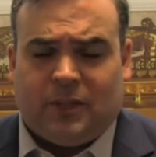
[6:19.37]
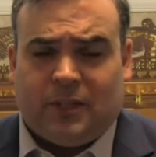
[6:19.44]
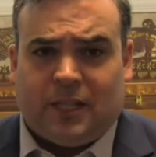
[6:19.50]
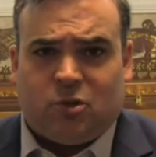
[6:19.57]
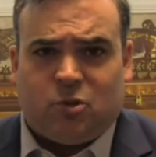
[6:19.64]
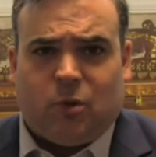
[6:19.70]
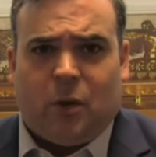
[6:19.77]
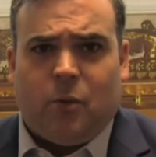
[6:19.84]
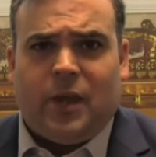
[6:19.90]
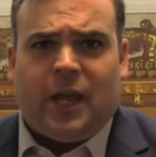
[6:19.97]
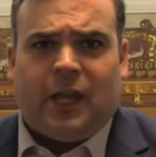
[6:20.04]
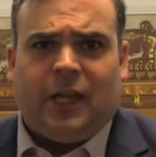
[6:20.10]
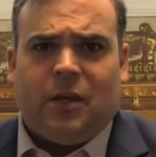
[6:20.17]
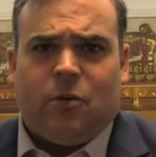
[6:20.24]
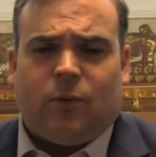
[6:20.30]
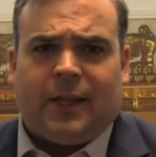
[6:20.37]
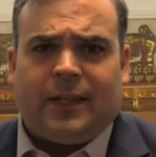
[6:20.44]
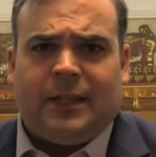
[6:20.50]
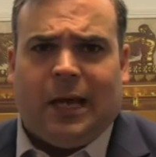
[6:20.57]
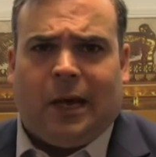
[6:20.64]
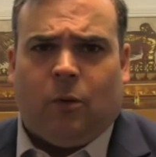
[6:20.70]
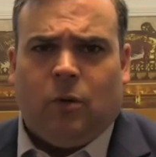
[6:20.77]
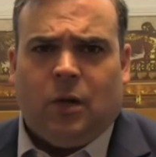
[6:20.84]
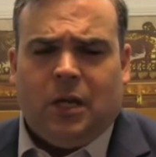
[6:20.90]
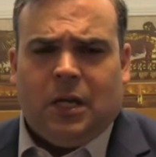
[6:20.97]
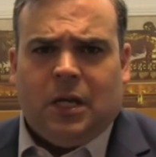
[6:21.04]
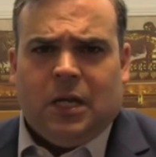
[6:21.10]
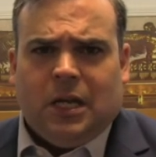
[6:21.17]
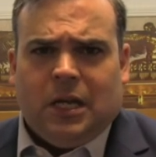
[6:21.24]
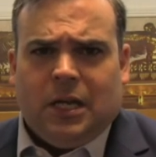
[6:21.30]
And that's why we are here right now,
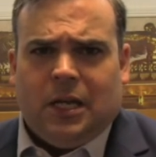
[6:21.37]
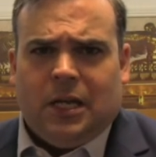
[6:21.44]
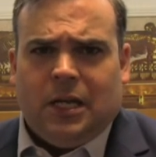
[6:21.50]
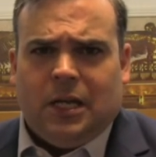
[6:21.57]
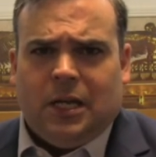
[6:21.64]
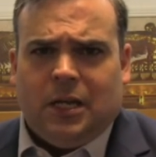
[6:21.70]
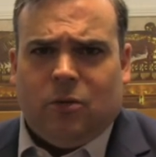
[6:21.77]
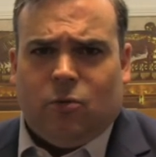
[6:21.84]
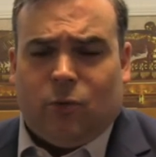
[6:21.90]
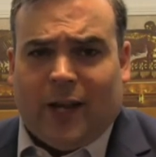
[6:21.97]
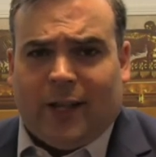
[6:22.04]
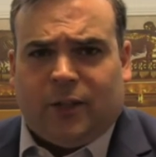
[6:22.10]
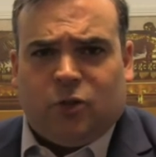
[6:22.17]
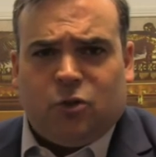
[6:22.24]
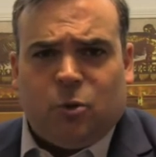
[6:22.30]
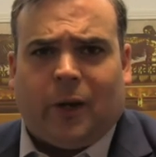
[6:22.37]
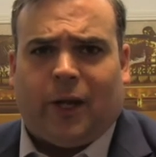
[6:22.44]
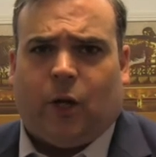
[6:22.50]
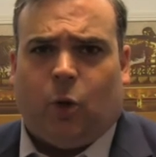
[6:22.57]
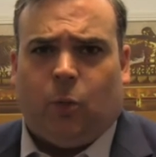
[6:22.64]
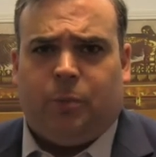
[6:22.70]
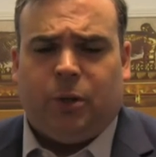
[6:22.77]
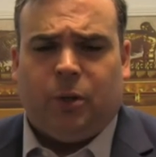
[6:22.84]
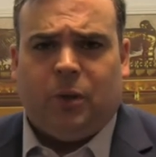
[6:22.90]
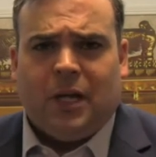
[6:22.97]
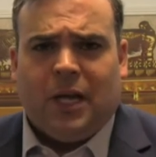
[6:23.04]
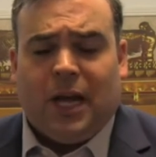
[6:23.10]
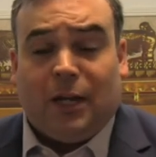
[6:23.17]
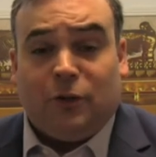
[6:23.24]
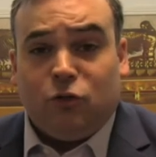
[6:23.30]
ready to help you
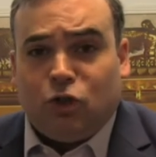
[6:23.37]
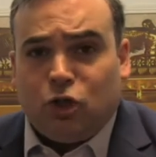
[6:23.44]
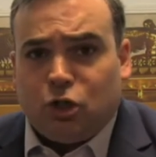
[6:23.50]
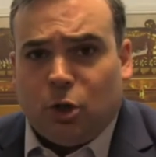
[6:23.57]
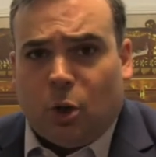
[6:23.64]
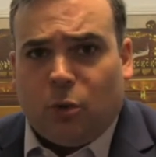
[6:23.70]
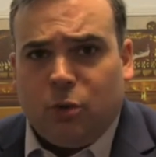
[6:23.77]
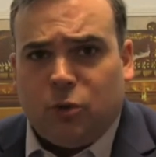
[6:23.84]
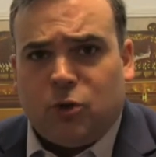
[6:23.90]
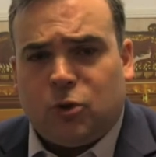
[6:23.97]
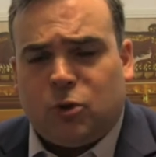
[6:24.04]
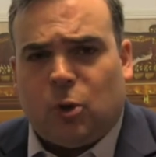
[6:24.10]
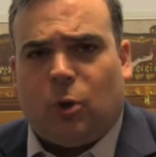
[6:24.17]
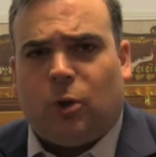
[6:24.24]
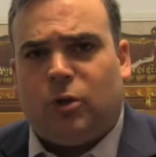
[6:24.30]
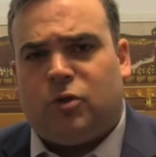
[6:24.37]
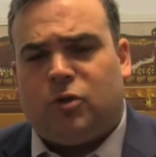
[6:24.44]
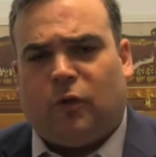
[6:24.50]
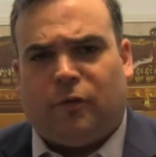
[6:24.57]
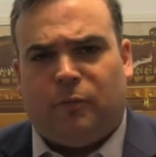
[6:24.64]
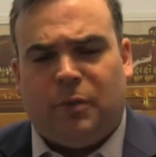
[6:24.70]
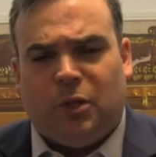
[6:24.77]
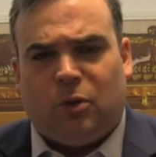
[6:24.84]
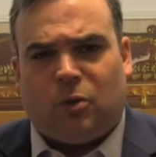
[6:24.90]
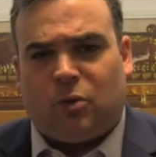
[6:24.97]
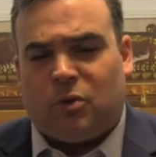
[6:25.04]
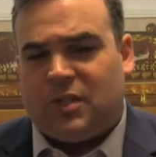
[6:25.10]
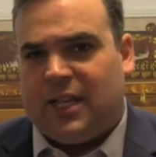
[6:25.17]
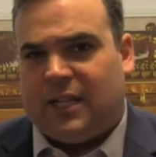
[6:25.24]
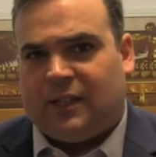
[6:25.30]
and show you stories of
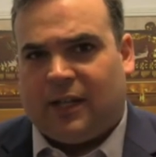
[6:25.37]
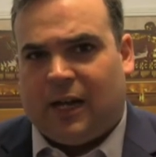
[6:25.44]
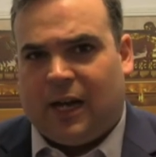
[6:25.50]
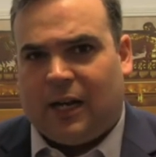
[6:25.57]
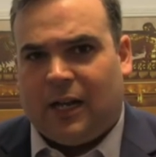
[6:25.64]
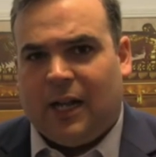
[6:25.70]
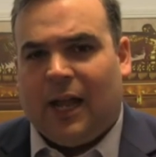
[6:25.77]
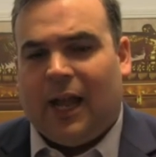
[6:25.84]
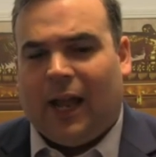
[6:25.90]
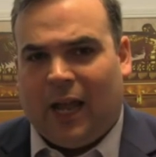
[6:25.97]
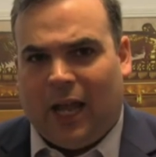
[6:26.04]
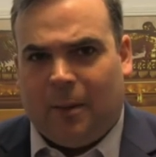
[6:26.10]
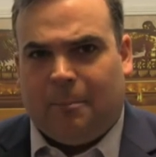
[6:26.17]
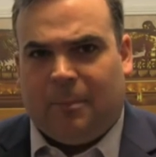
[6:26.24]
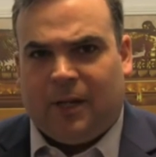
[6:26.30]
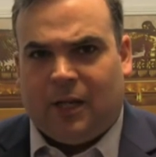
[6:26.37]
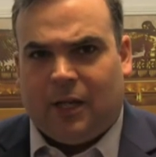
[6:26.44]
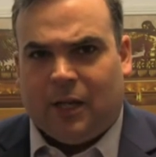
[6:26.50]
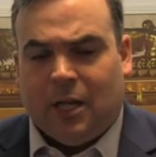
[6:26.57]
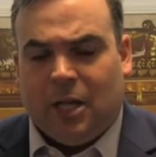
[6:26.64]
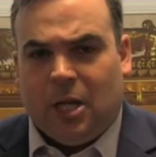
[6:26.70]
miracles that are happening.